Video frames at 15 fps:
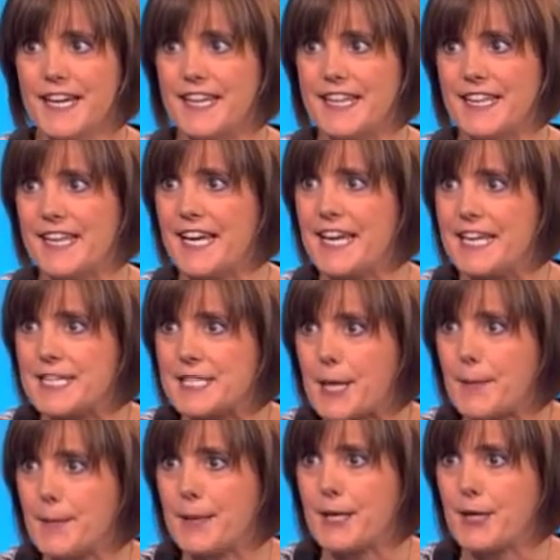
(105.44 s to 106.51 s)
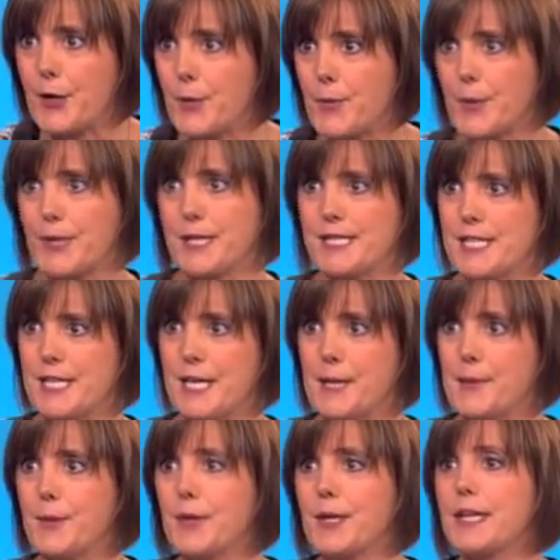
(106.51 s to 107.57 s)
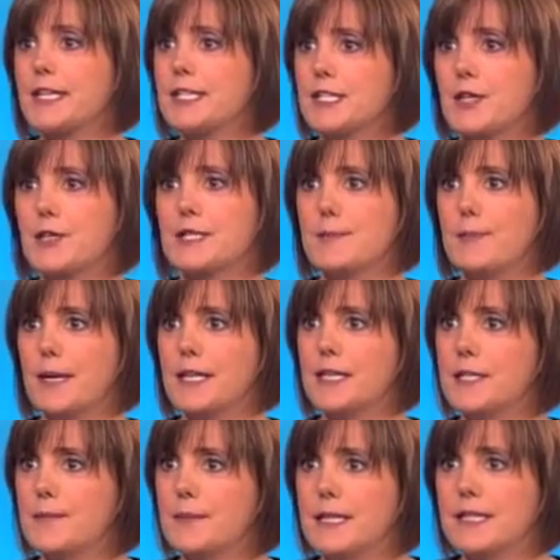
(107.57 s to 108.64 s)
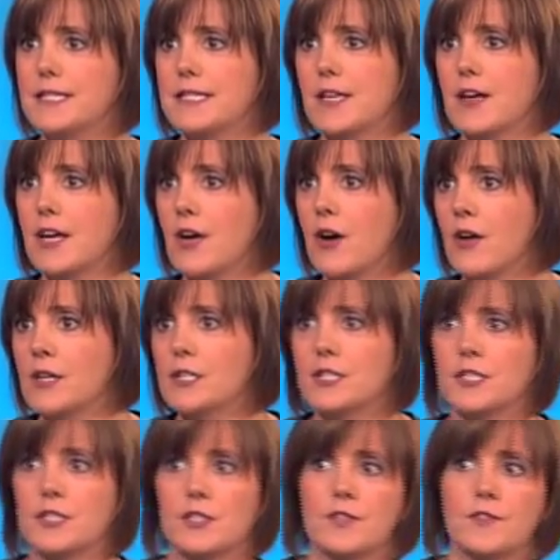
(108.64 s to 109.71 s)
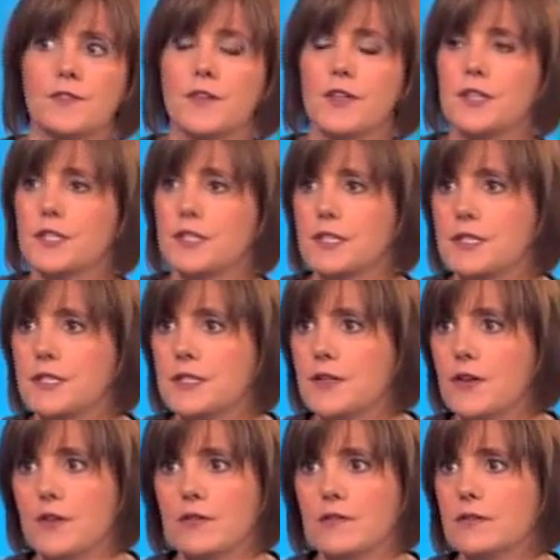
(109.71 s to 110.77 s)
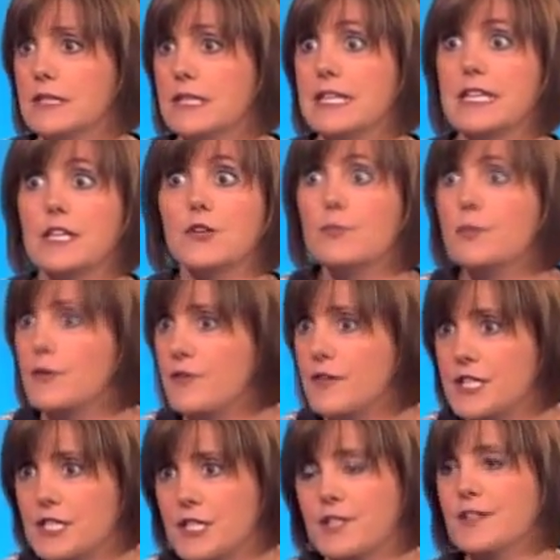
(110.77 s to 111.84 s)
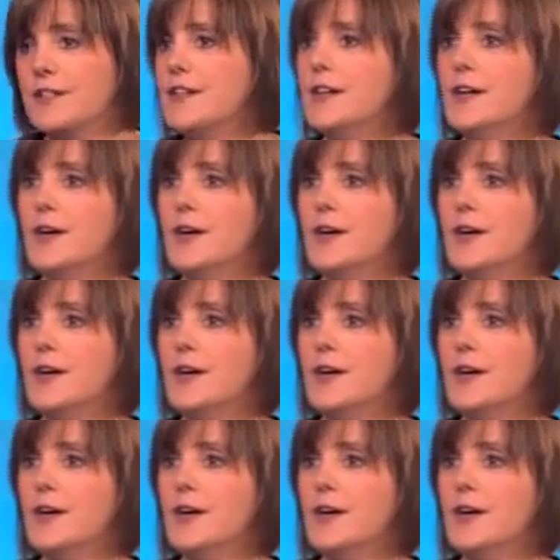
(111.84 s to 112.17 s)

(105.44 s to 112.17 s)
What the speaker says: and then they end up being nobody to anybody. So it's better to be the psychologist who focuses on the legal profession